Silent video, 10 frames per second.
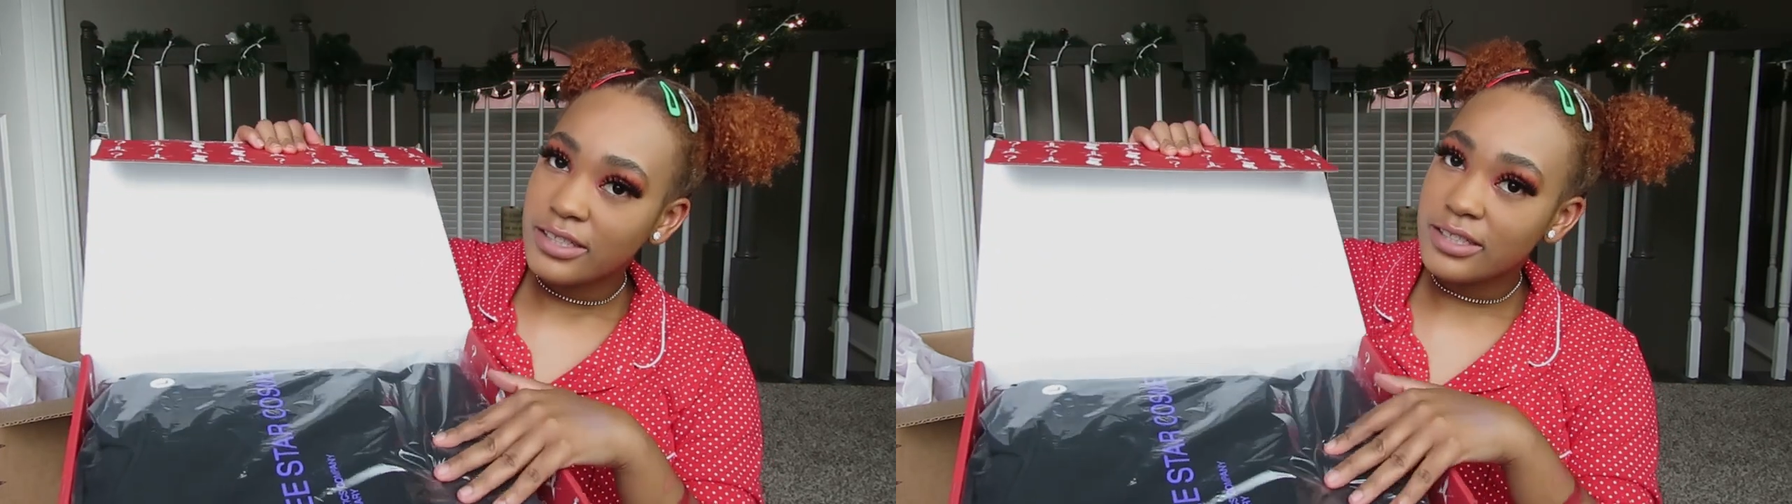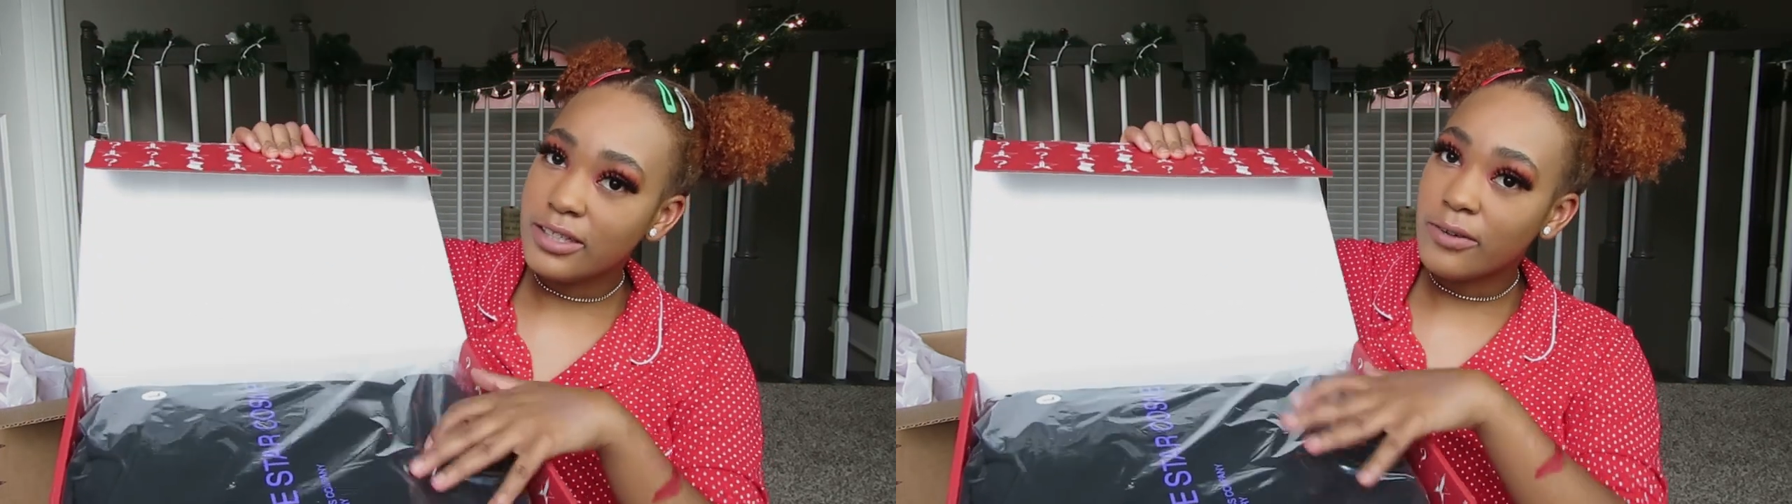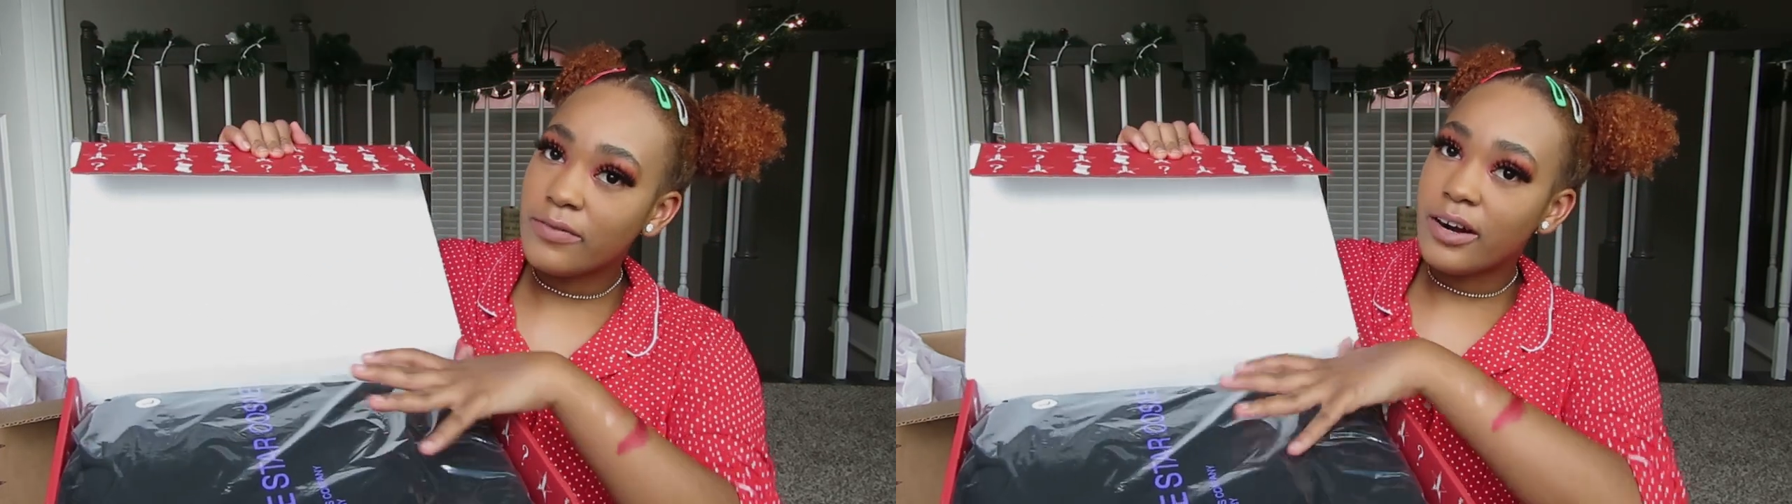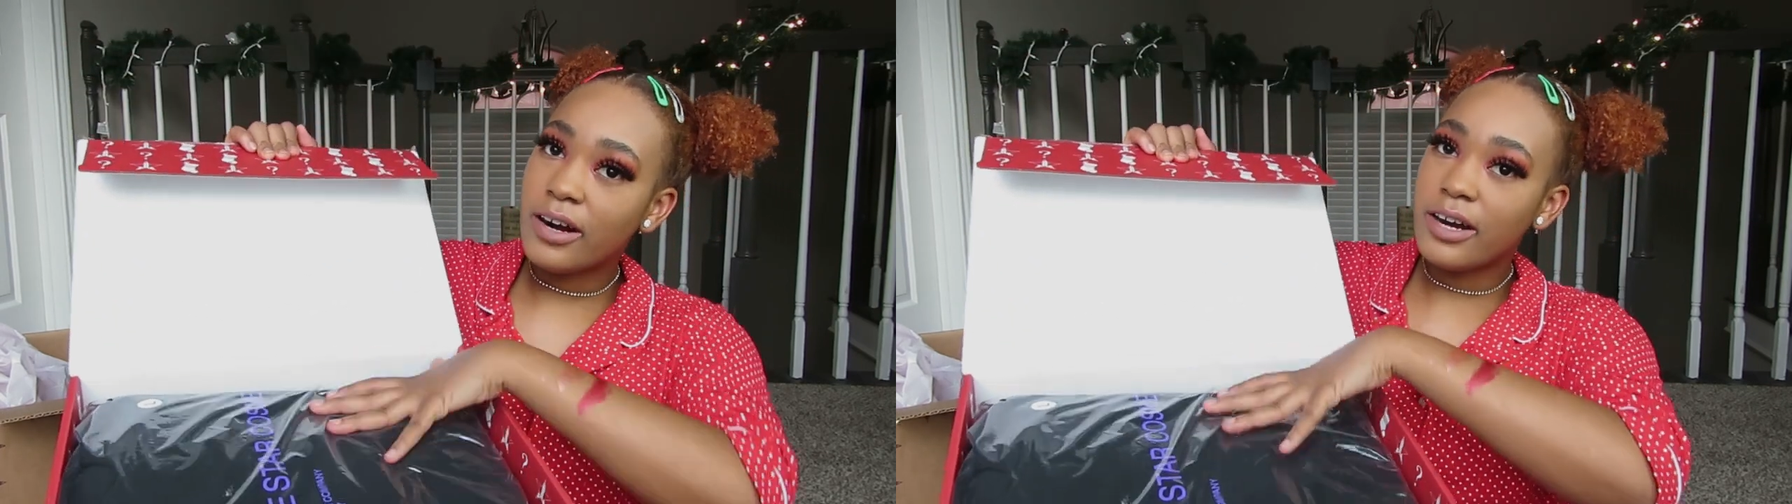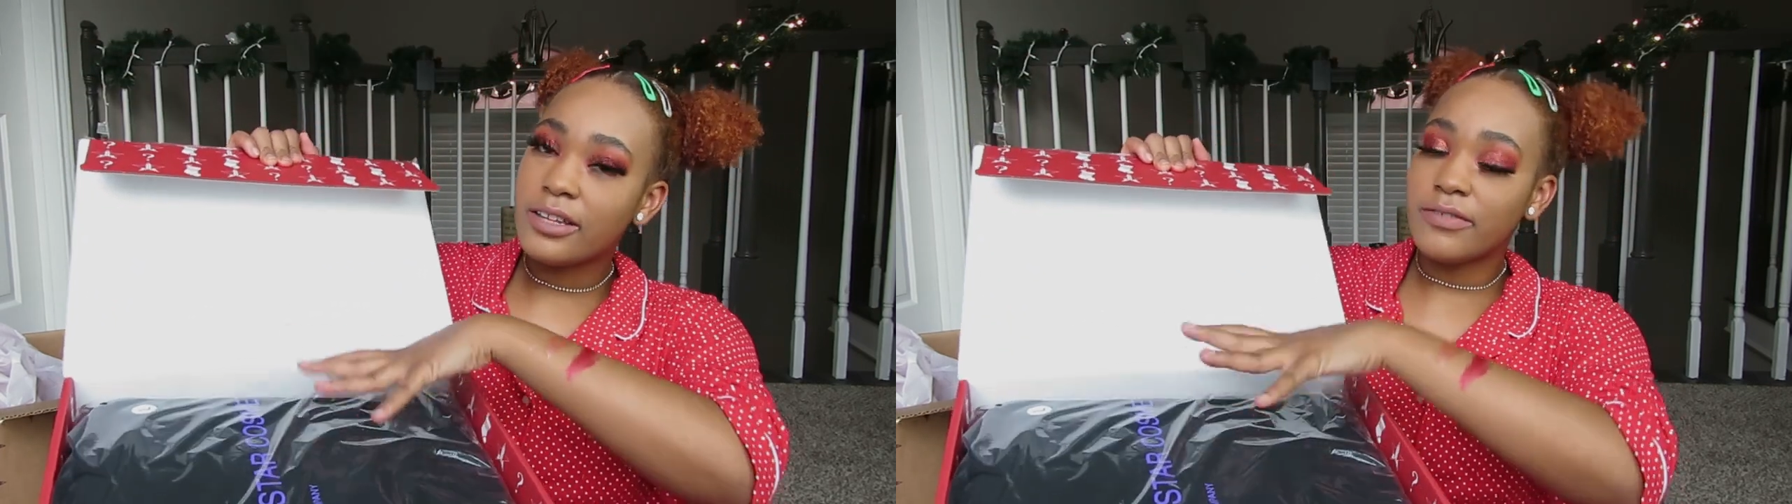So
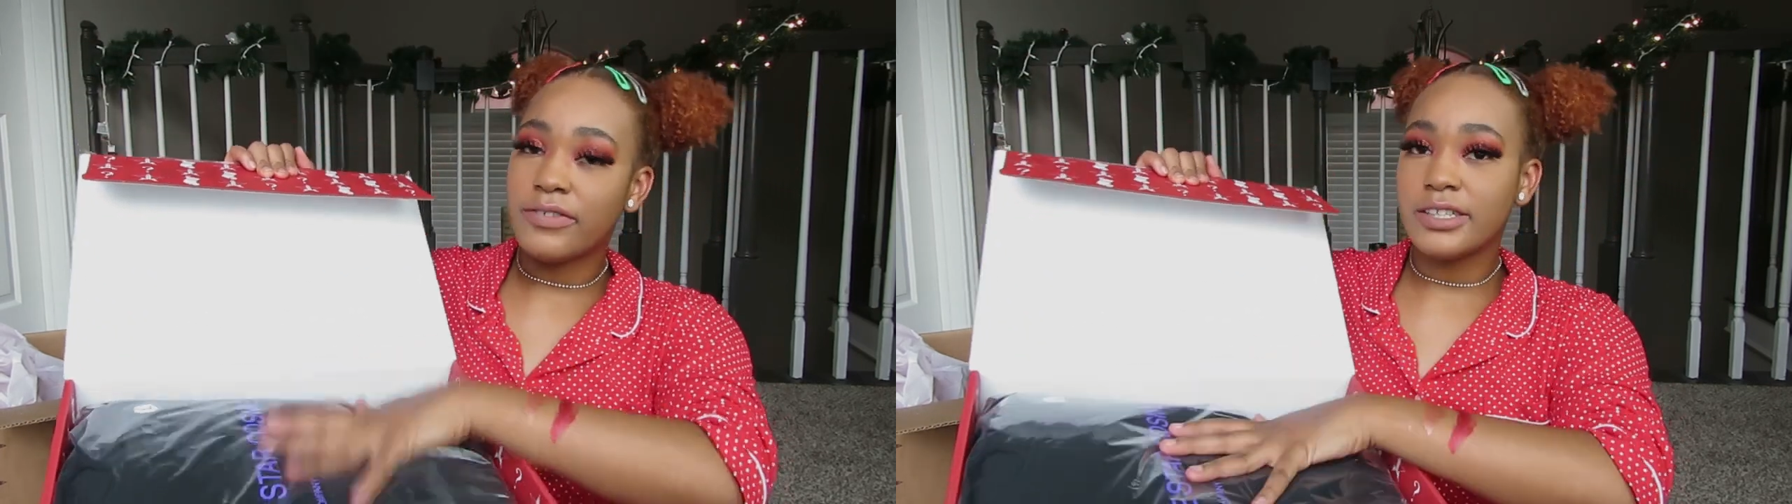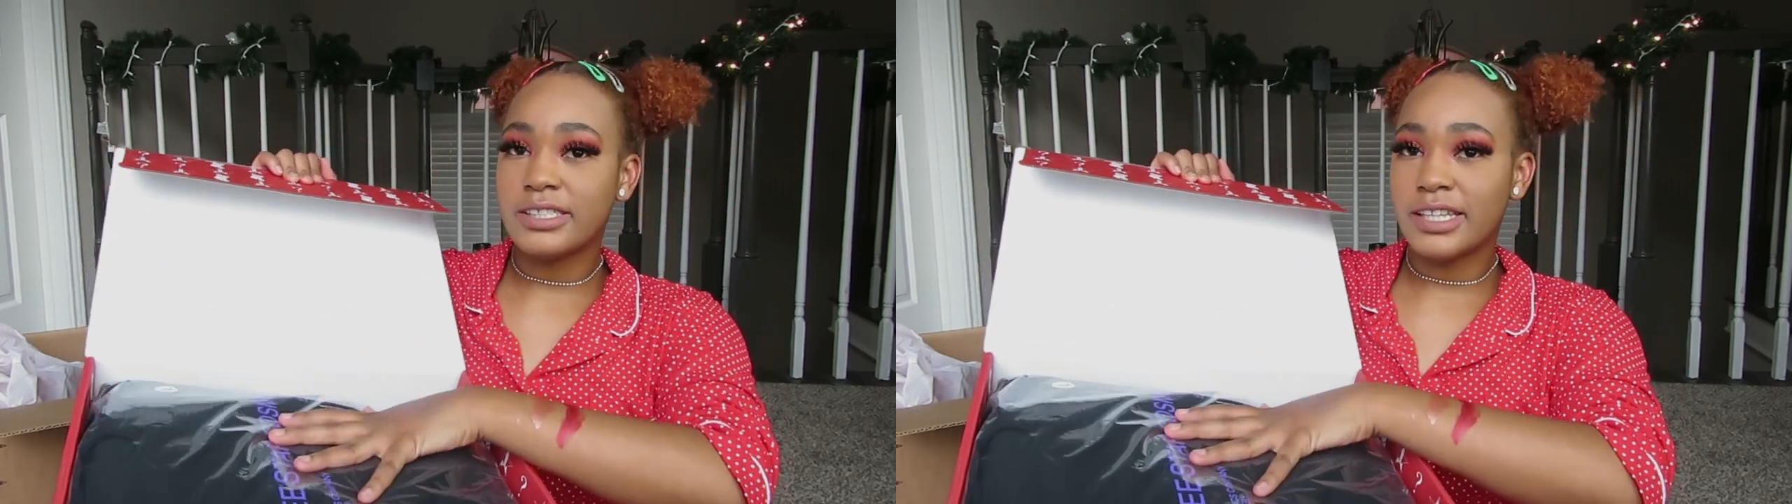far, the first